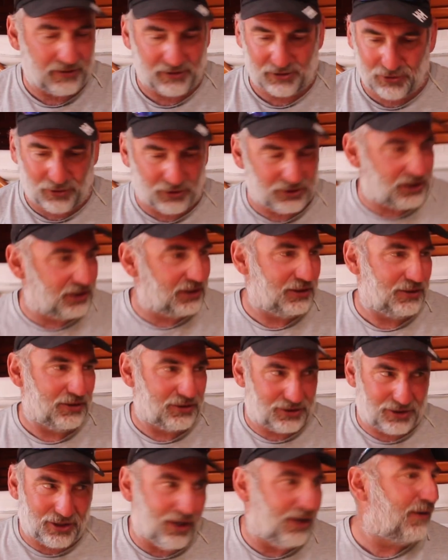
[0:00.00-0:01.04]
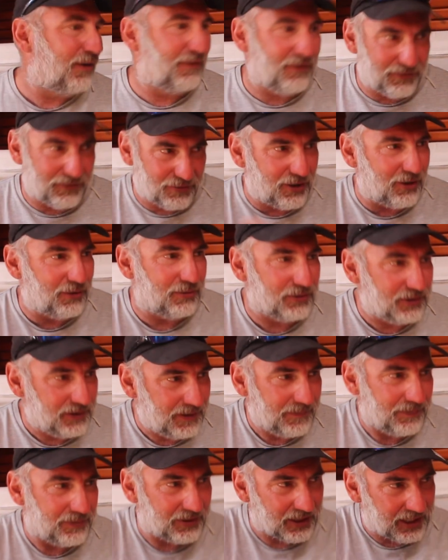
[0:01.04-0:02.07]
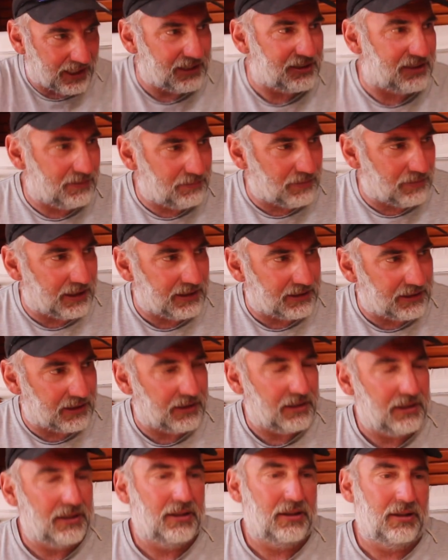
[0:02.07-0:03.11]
so it's not something you just cut off a roll. They actually make it.